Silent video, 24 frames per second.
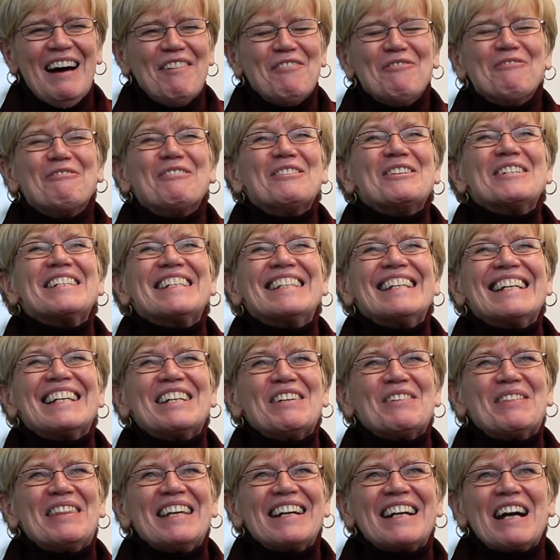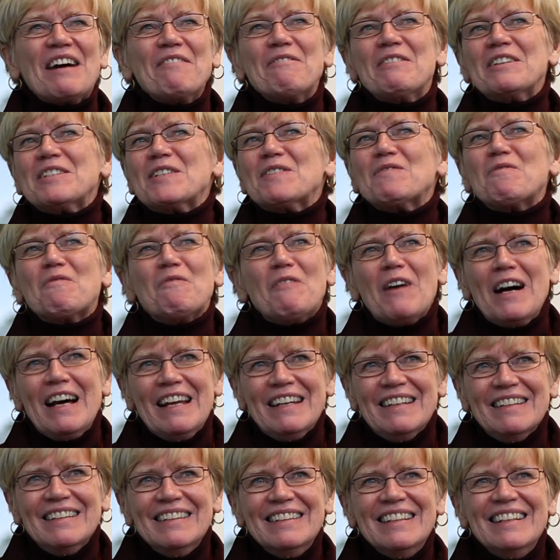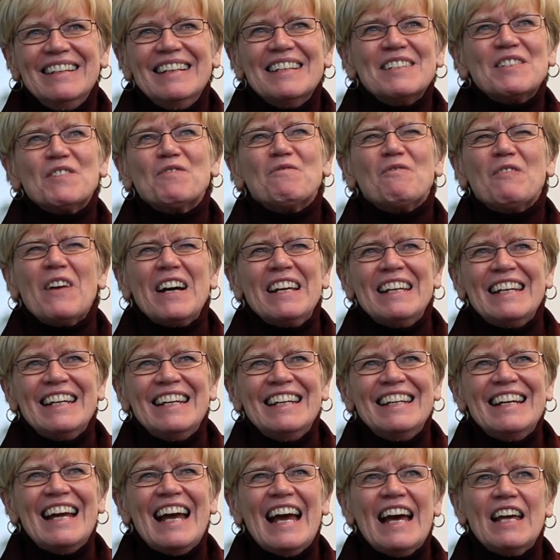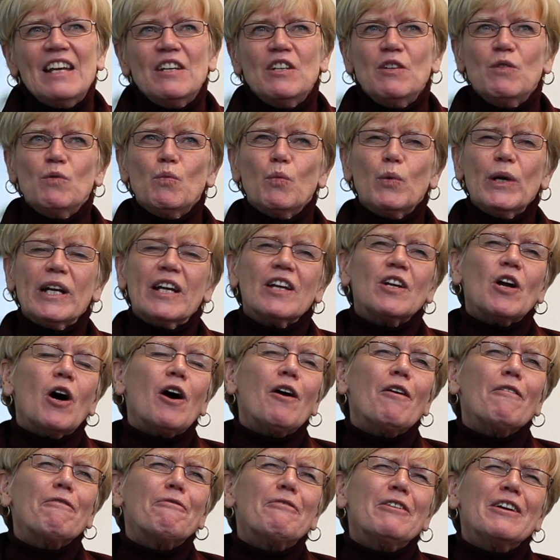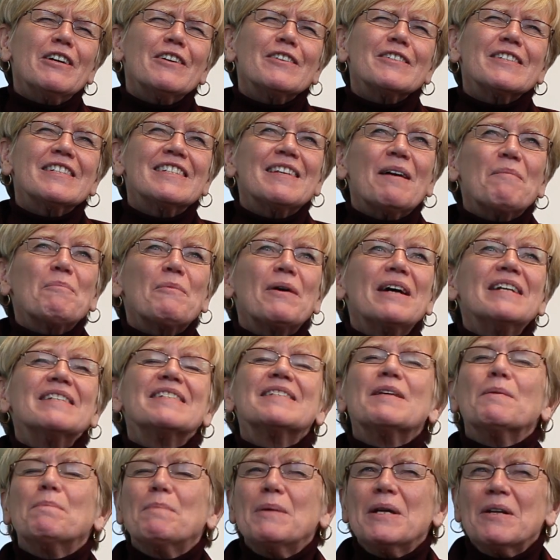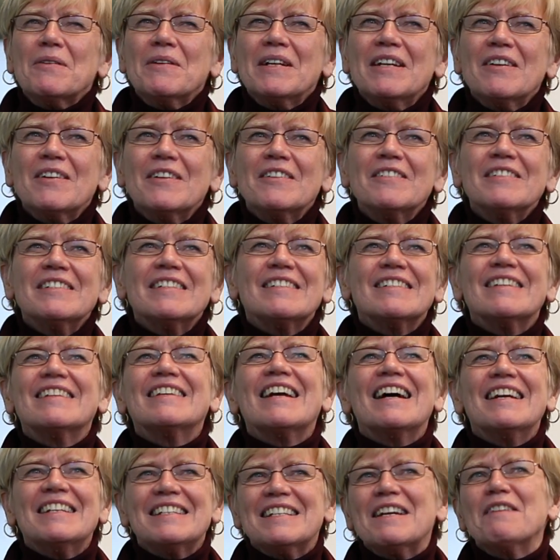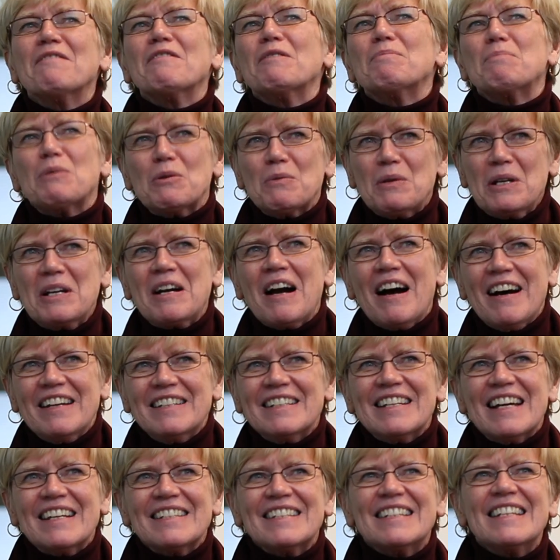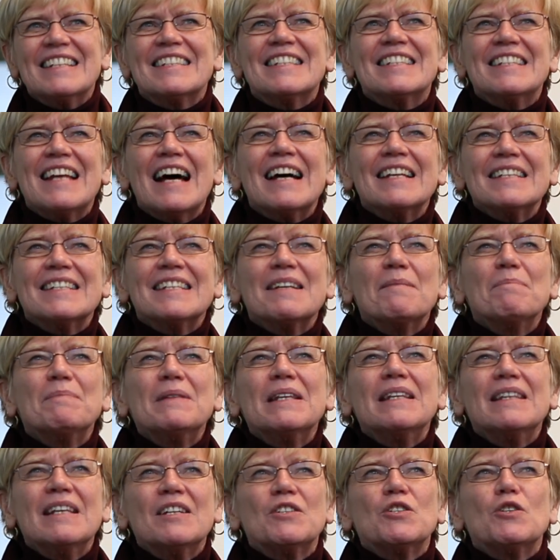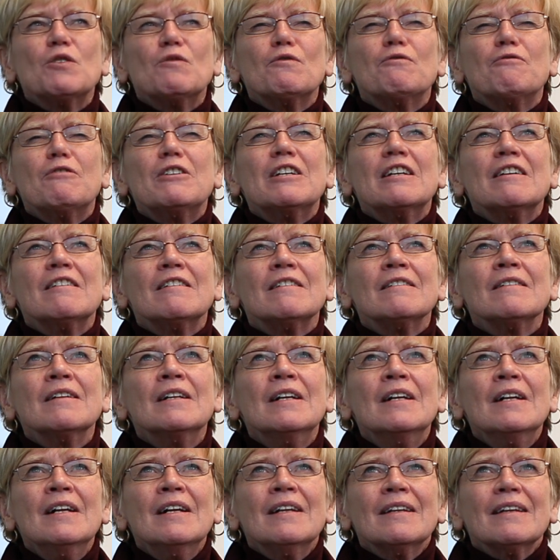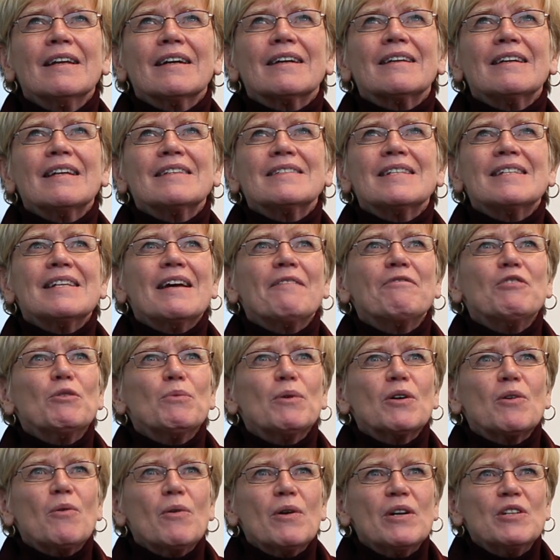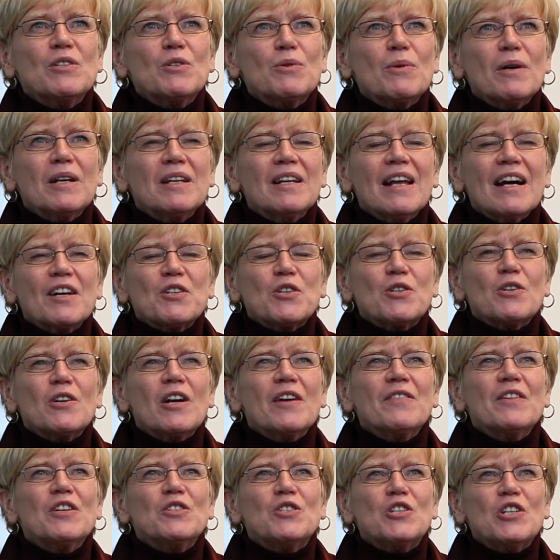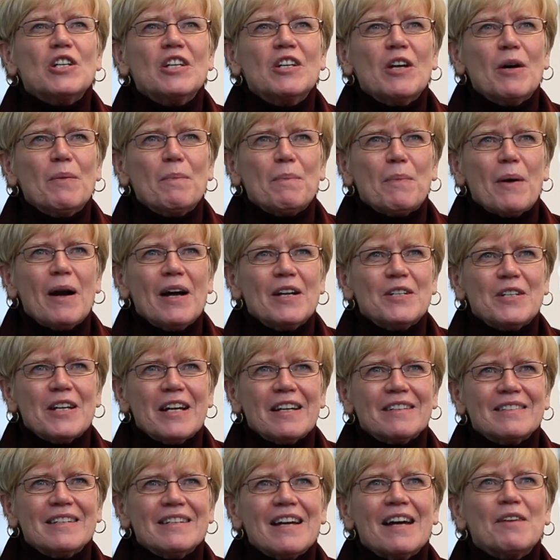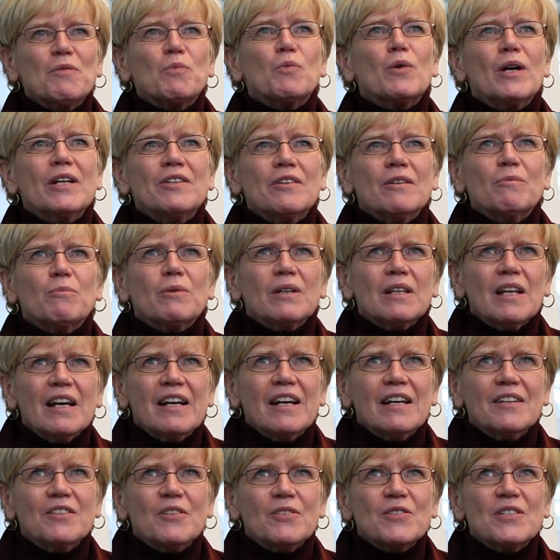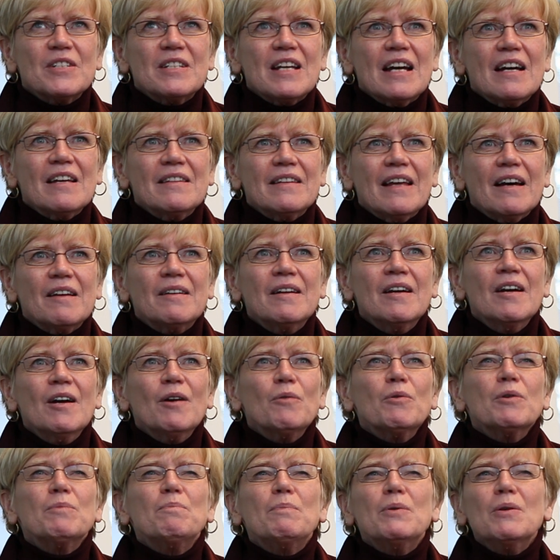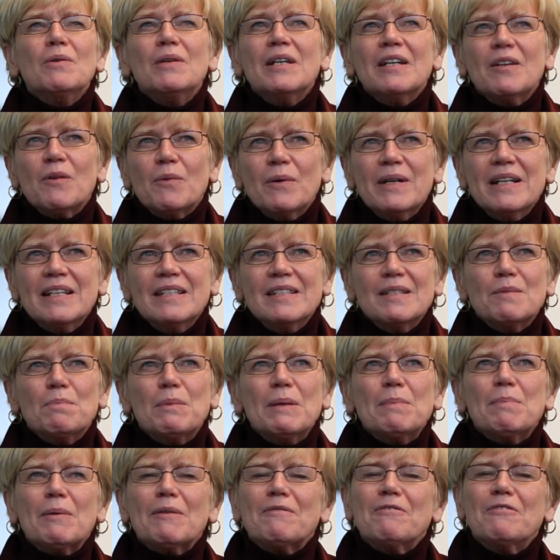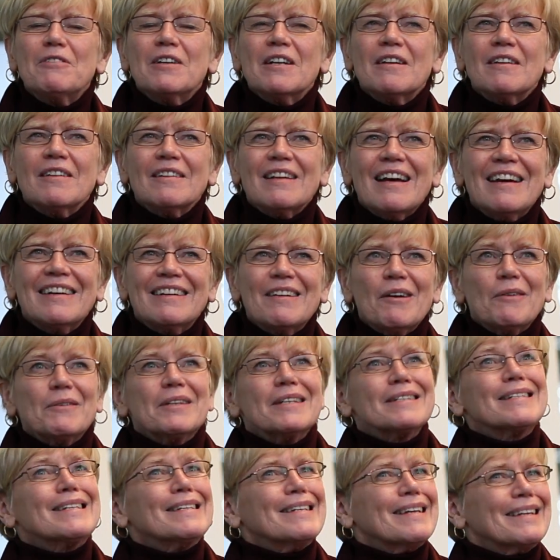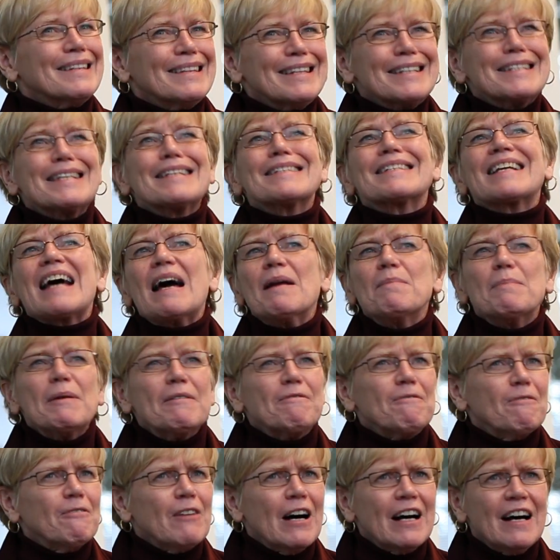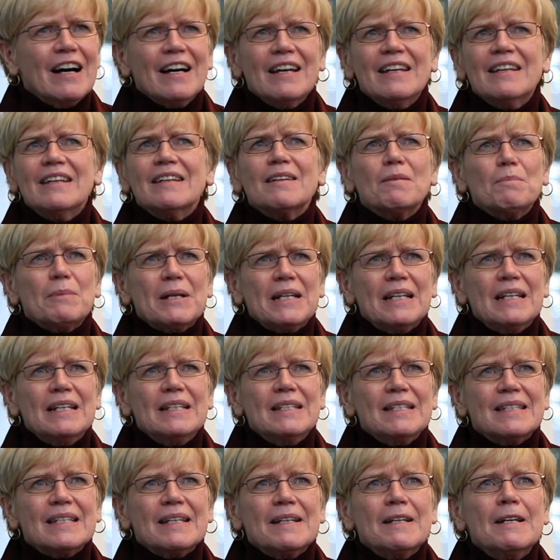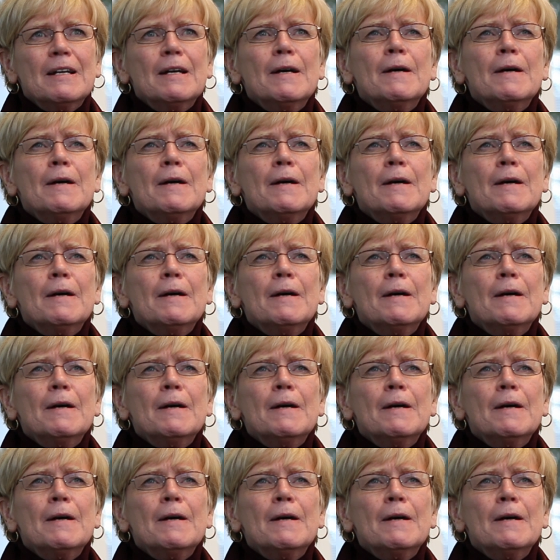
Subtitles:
First thing you think of, it's fun. It's funny, and we can all feel some way superior to the idea of a beauty contest. It's not something that you feel, like let's say if you were going to a lecture on the Genome Project, I'd wonder, will I understand that? With beauty queens, people feel like, oh, this has got to be fun, it'll be easy.